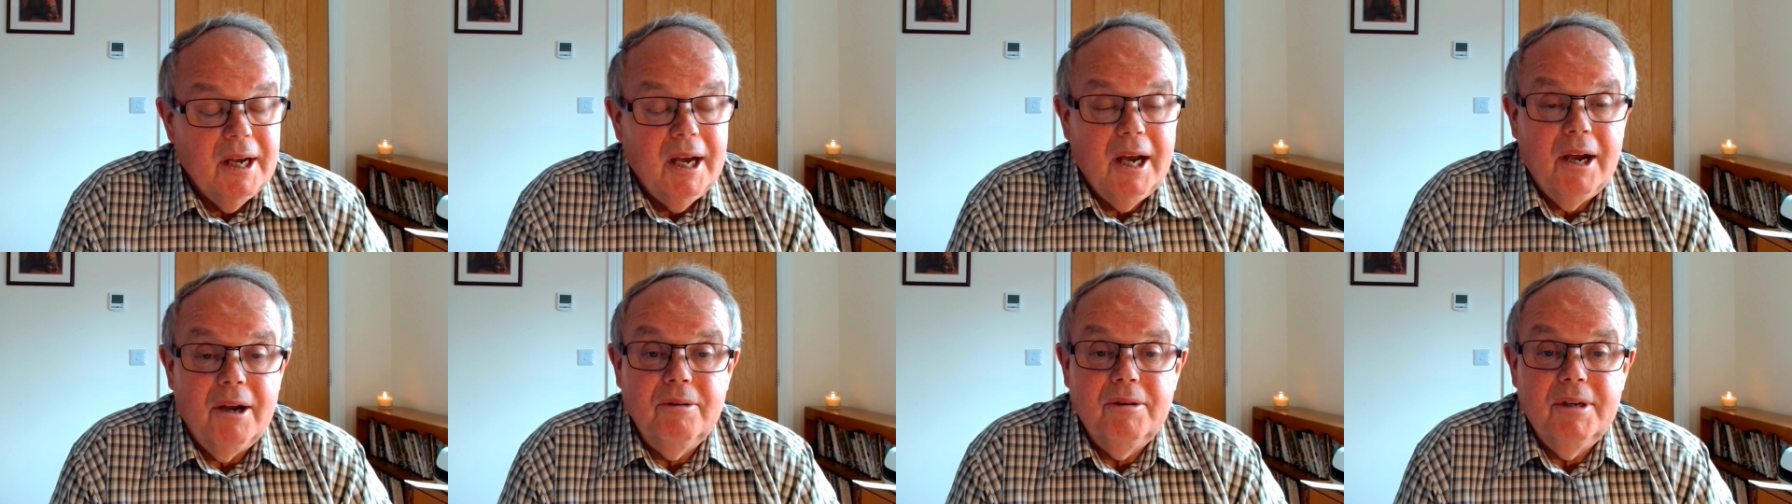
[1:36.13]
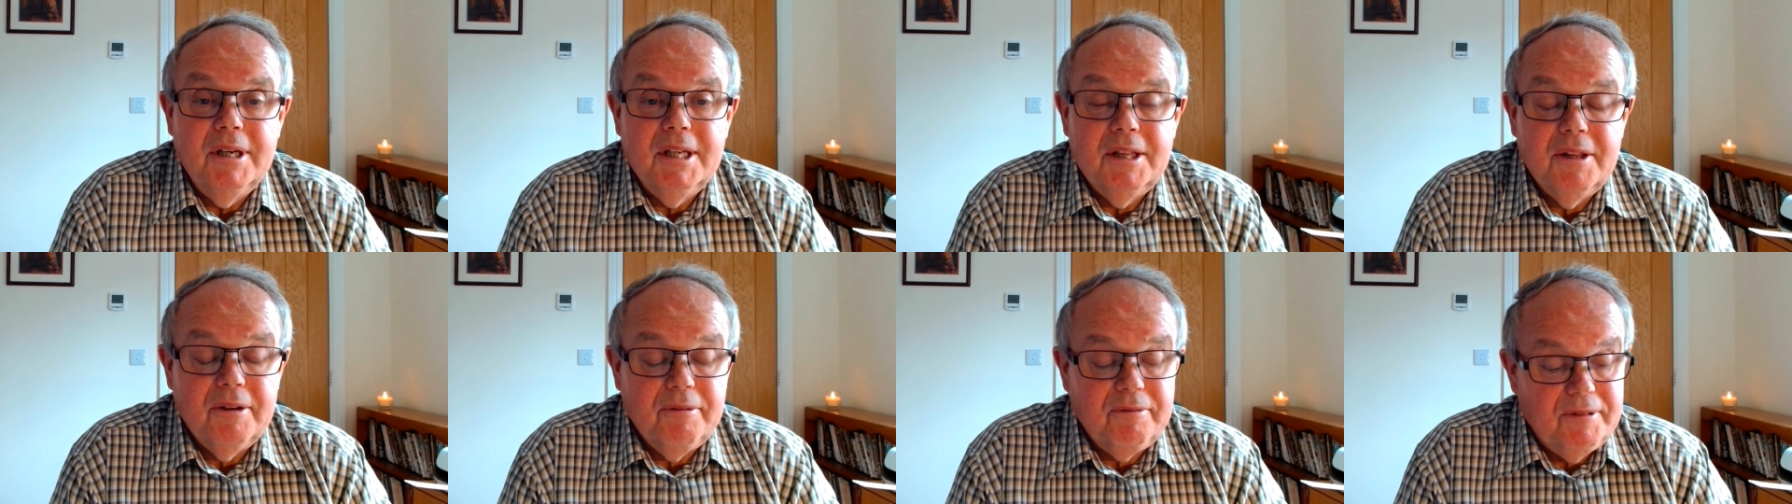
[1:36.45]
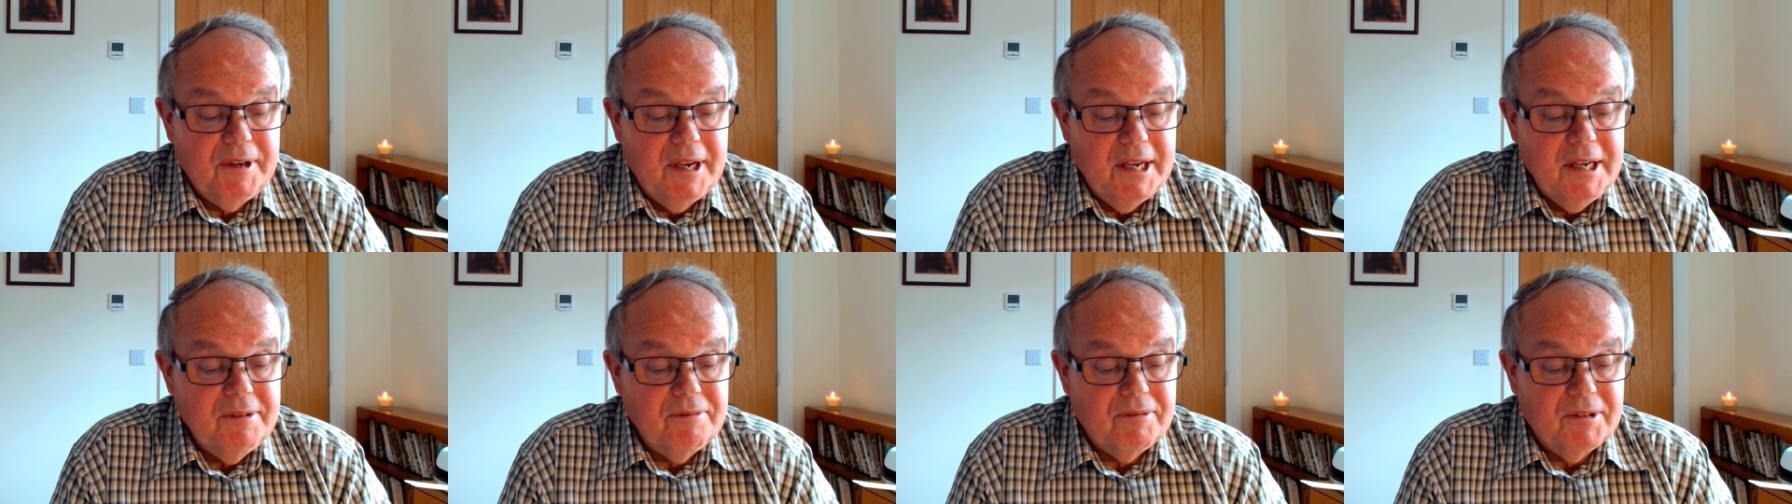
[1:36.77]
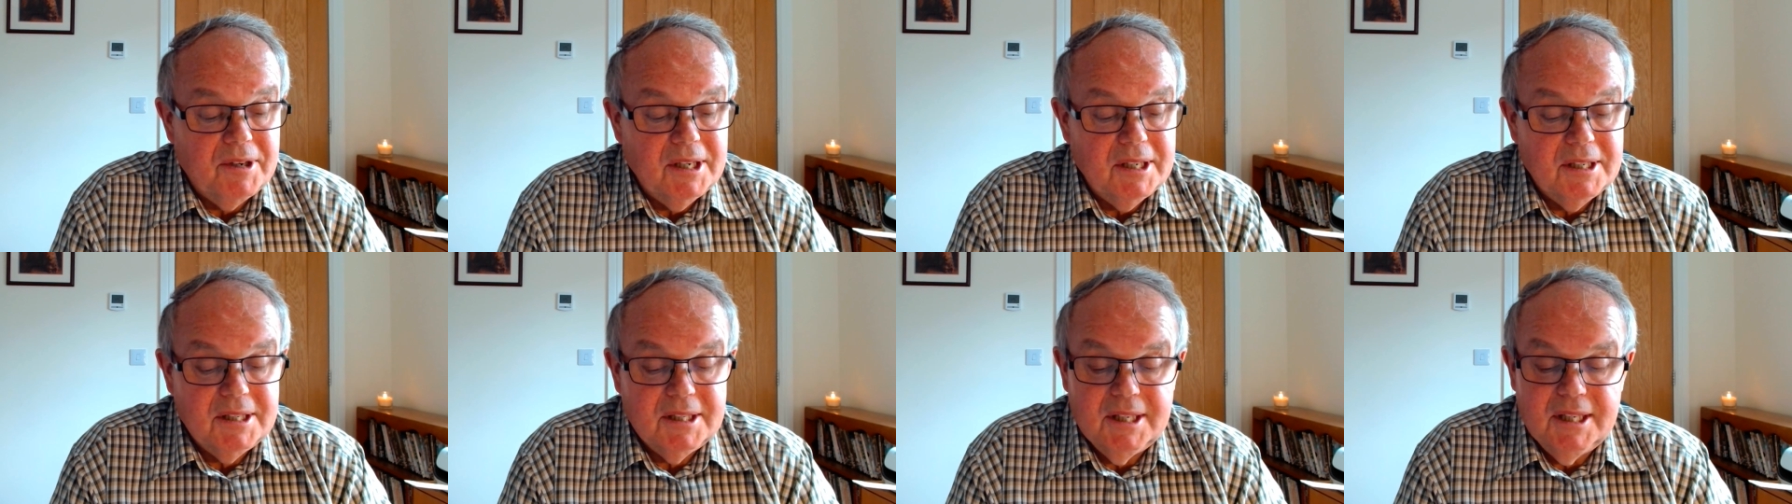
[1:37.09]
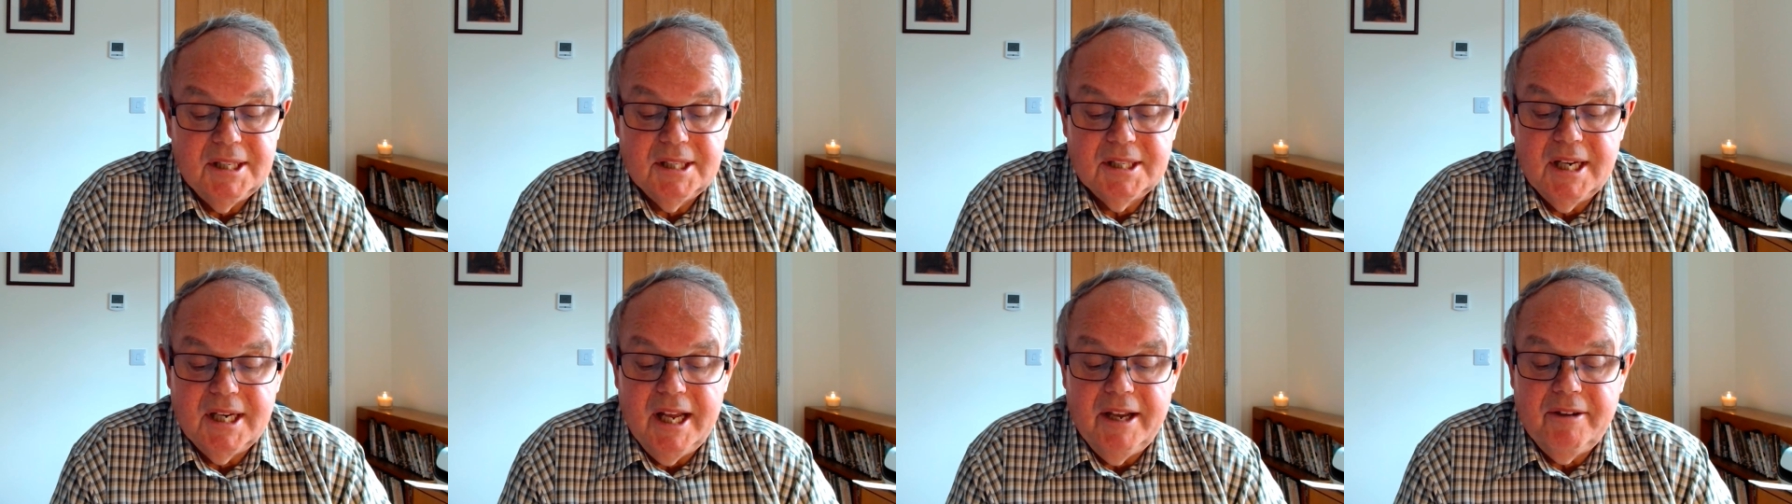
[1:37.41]
Only the favourite
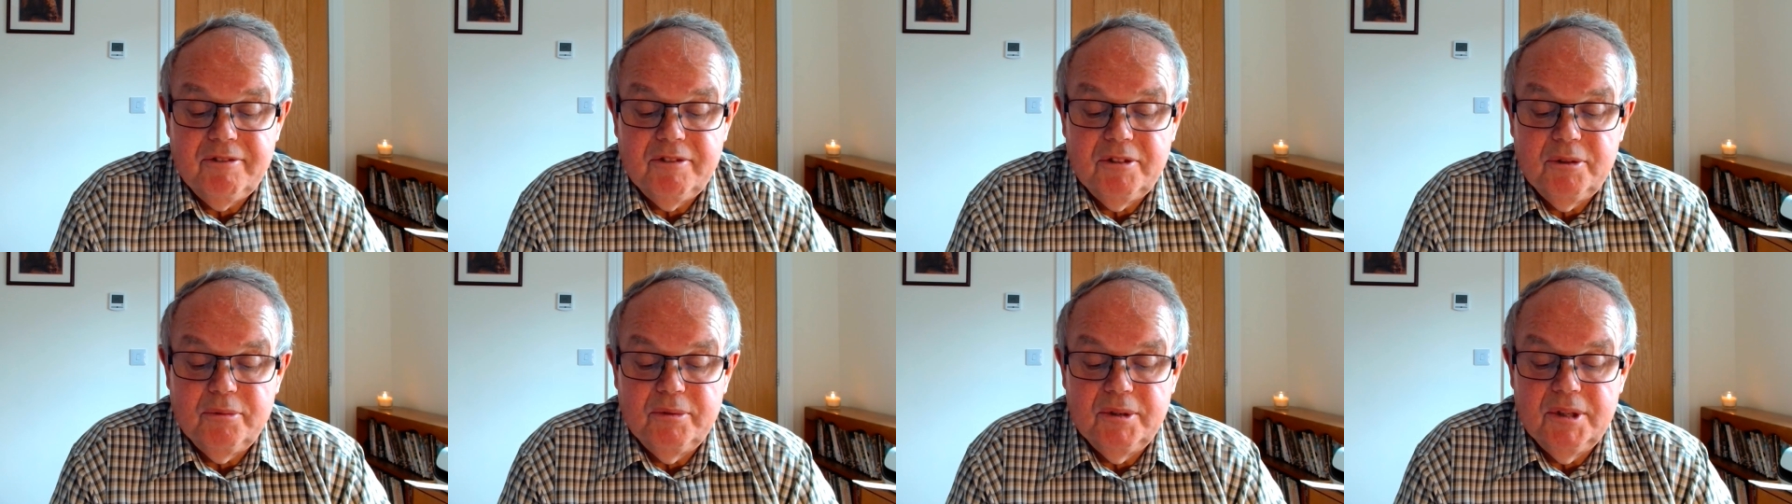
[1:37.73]
is left